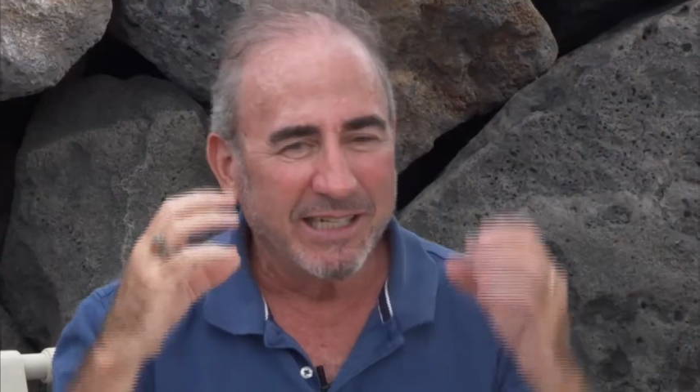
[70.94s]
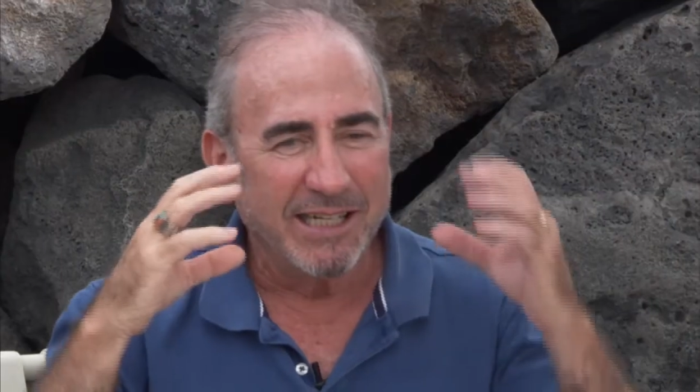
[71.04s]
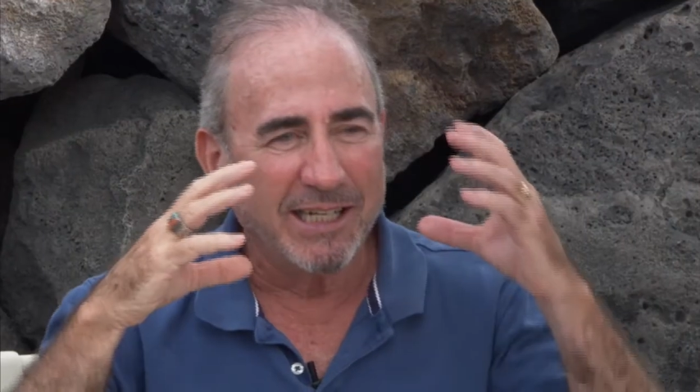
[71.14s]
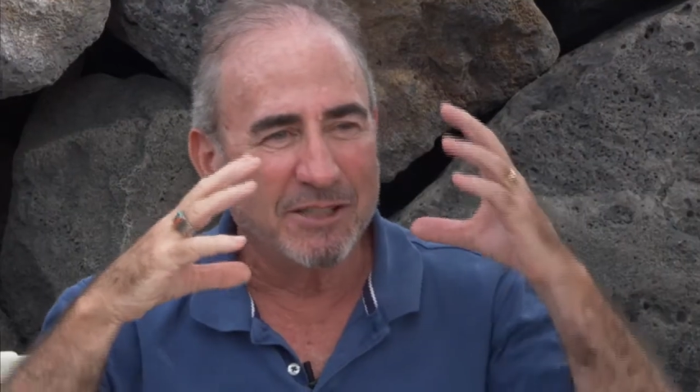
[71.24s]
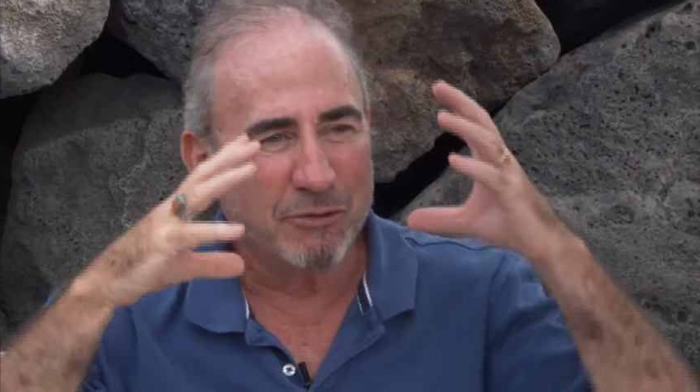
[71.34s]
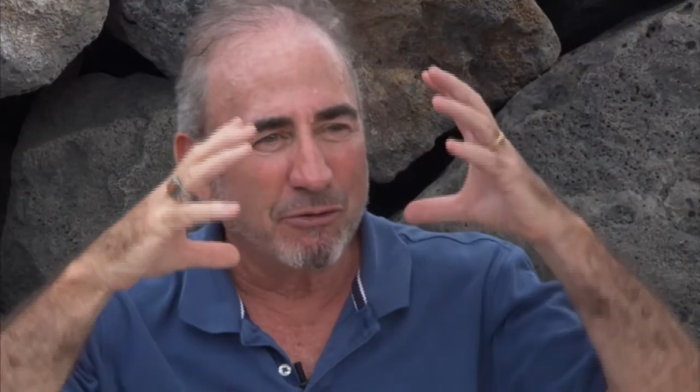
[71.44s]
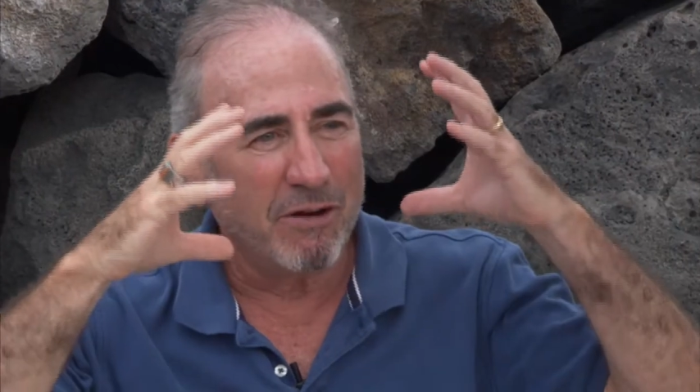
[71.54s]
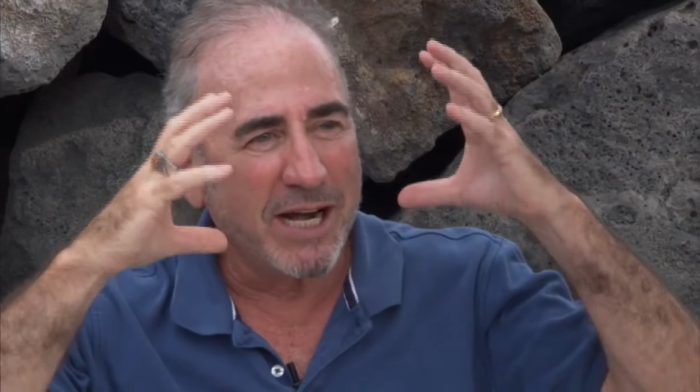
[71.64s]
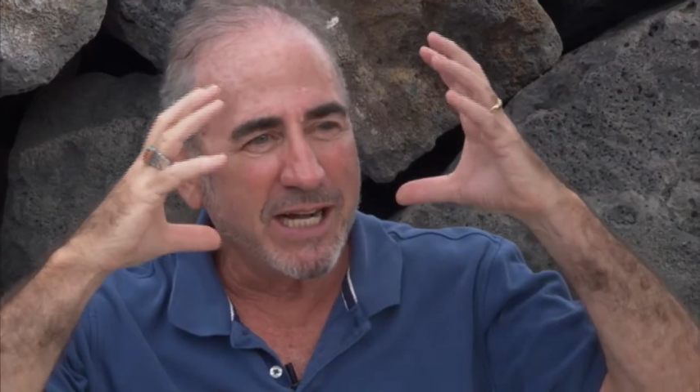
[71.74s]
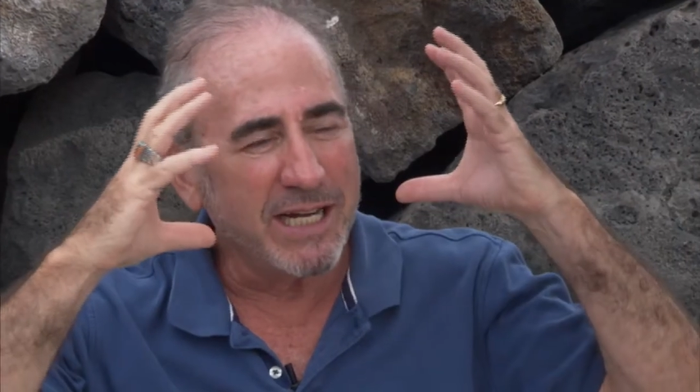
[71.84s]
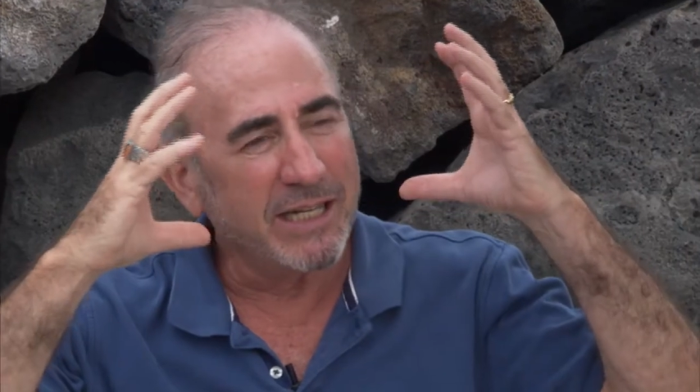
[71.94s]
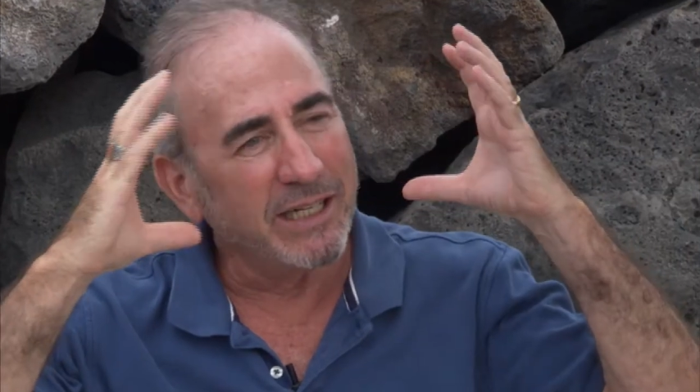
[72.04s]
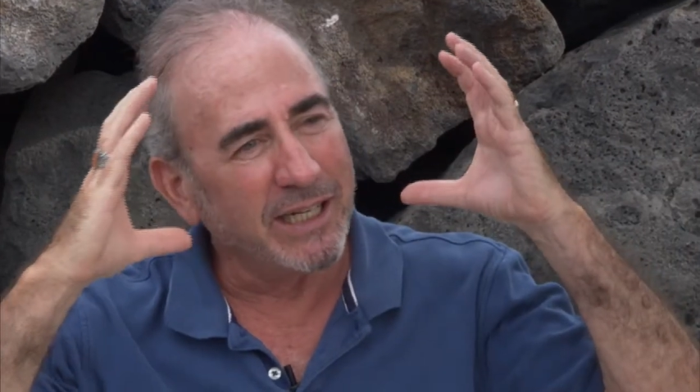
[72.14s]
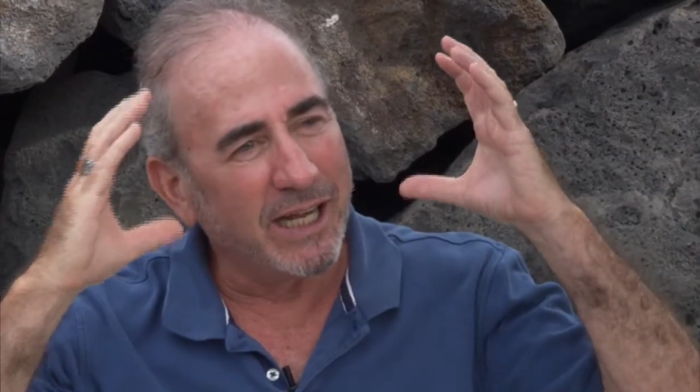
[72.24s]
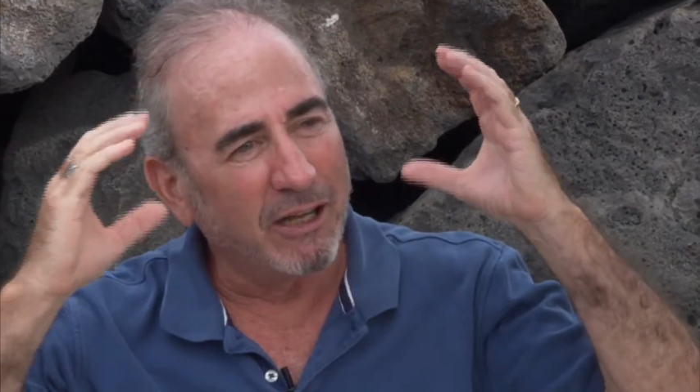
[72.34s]
He's
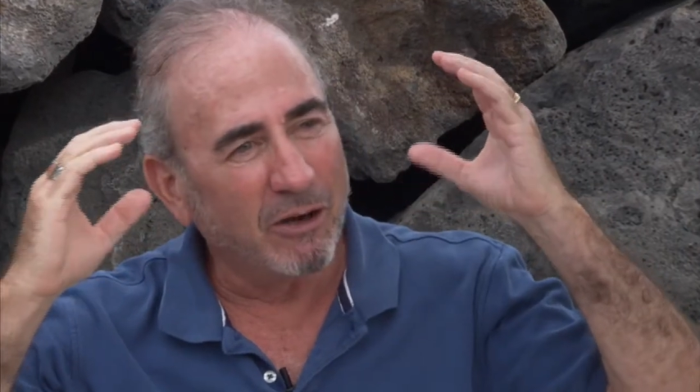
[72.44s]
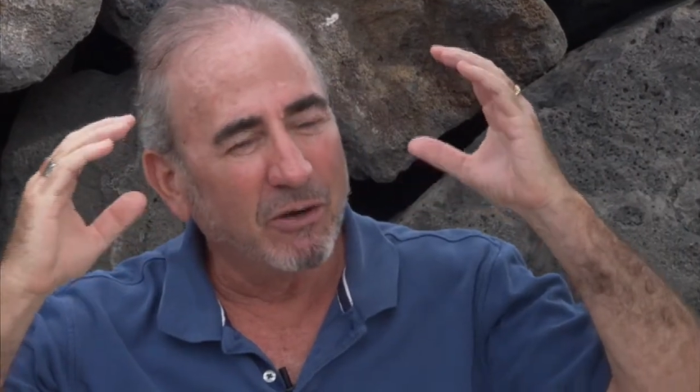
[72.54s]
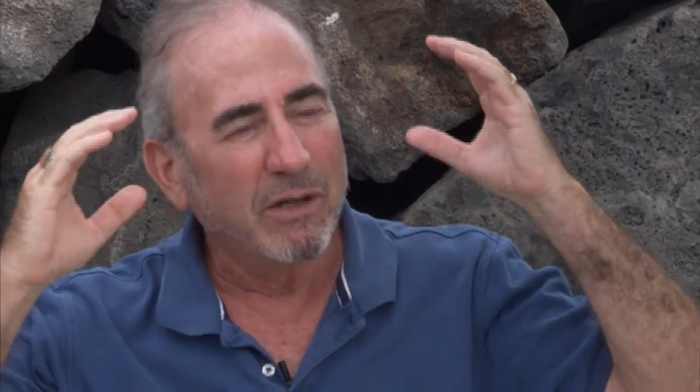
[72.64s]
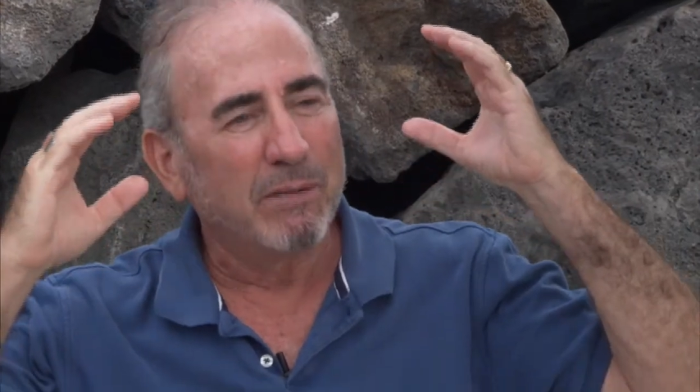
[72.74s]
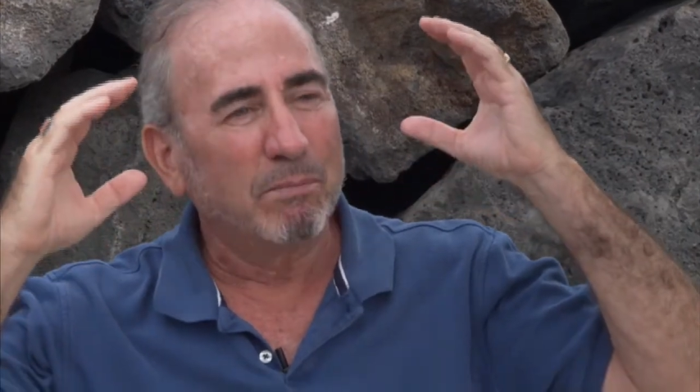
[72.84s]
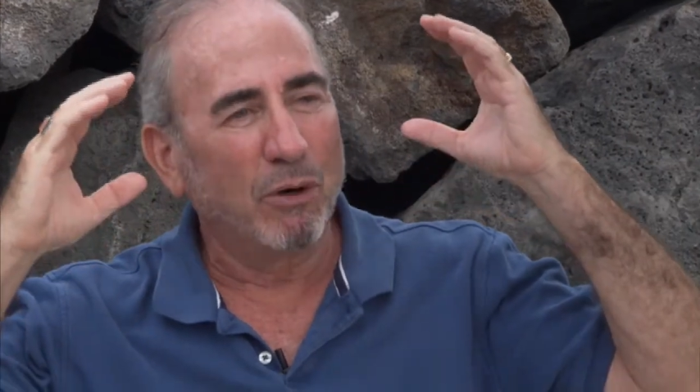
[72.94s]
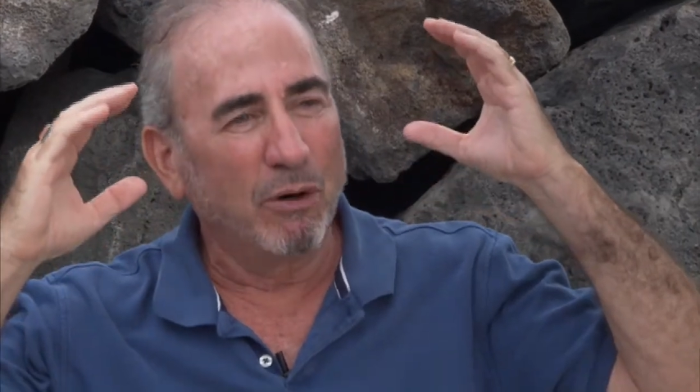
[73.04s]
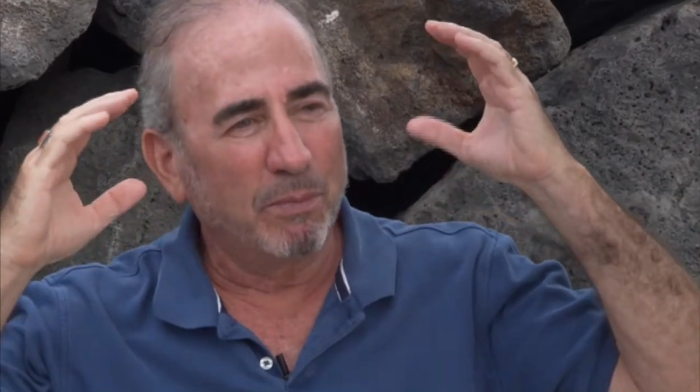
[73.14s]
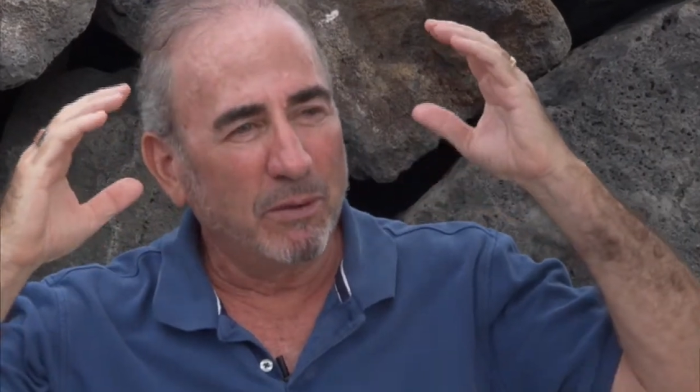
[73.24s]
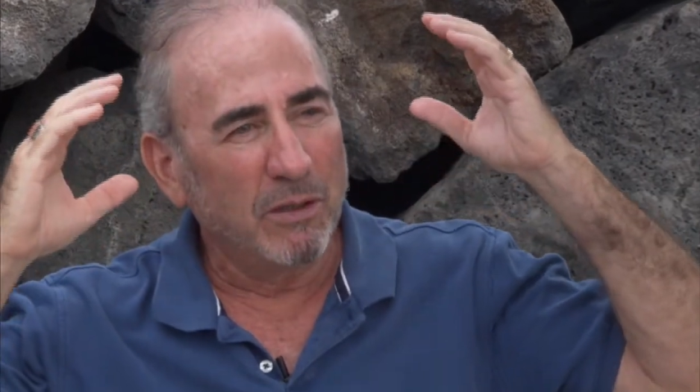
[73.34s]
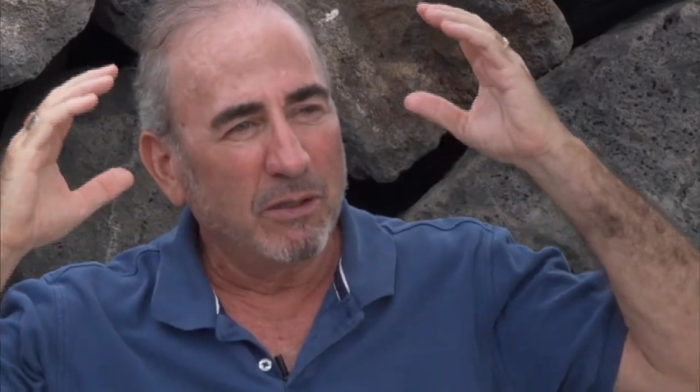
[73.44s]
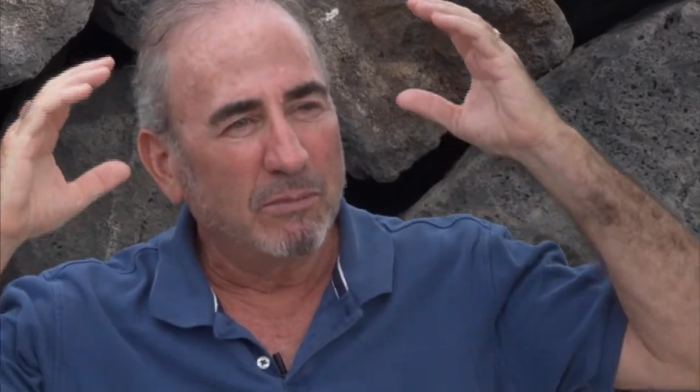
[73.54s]
radiant yellow, purple,